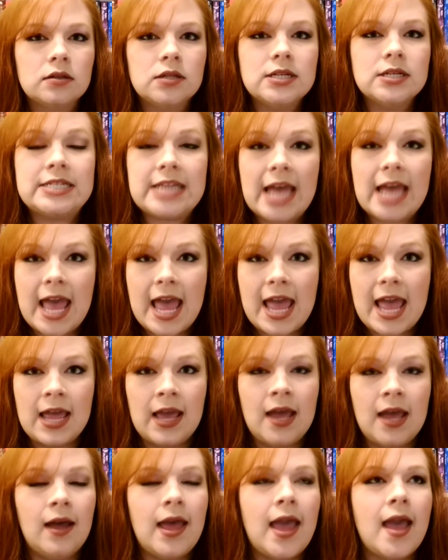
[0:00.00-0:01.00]
day
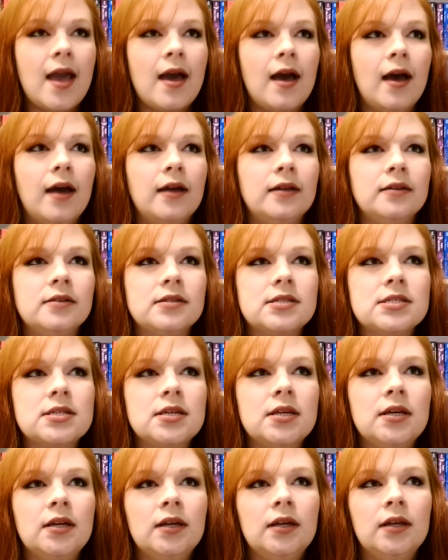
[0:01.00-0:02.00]
and
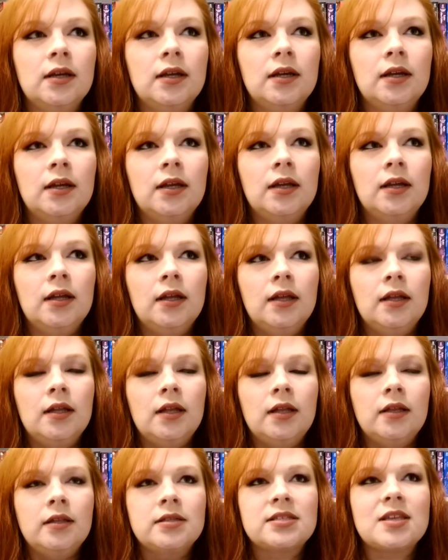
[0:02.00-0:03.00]

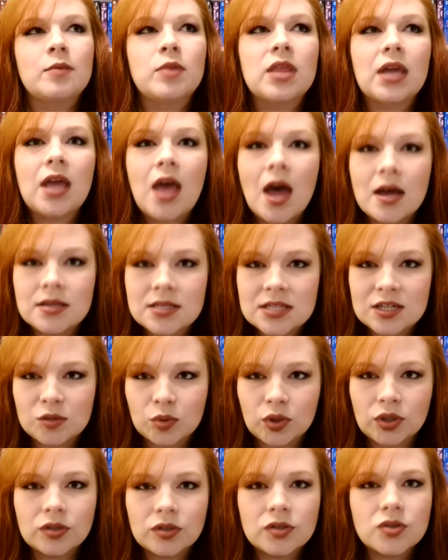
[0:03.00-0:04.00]
some of the
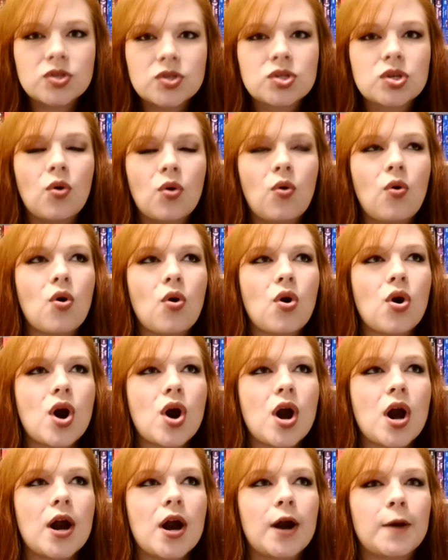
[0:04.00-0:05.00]
customers,
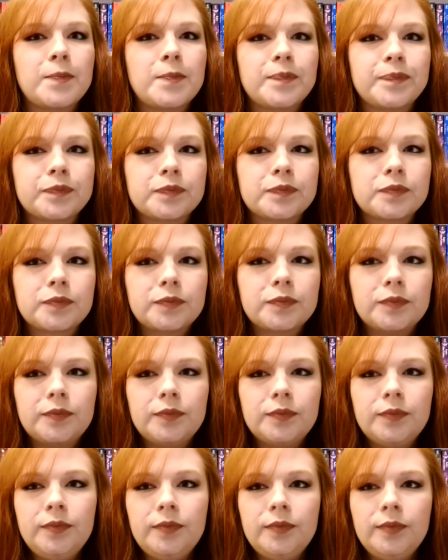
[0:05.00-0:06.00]
or
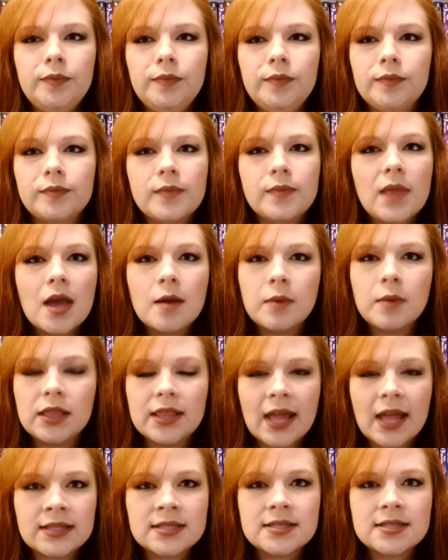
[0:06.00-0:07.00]
I mean
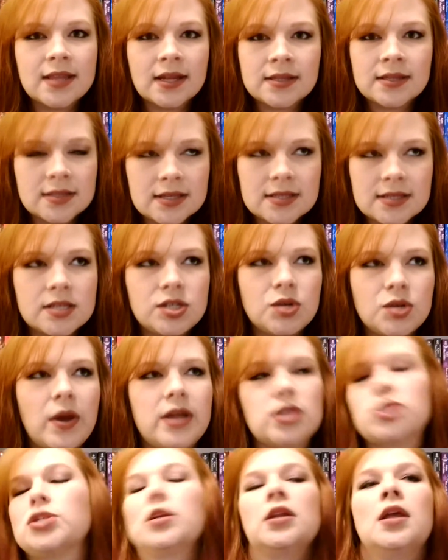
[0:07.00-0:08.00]
that's the
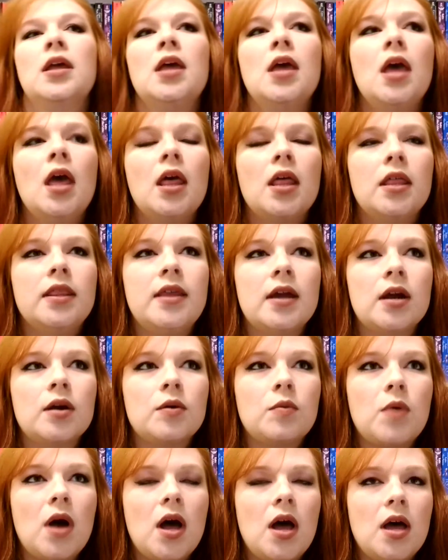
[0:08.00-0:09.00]
situation. There
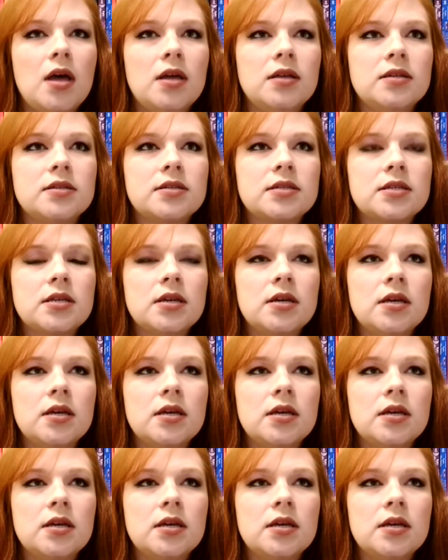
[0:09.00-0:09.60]
was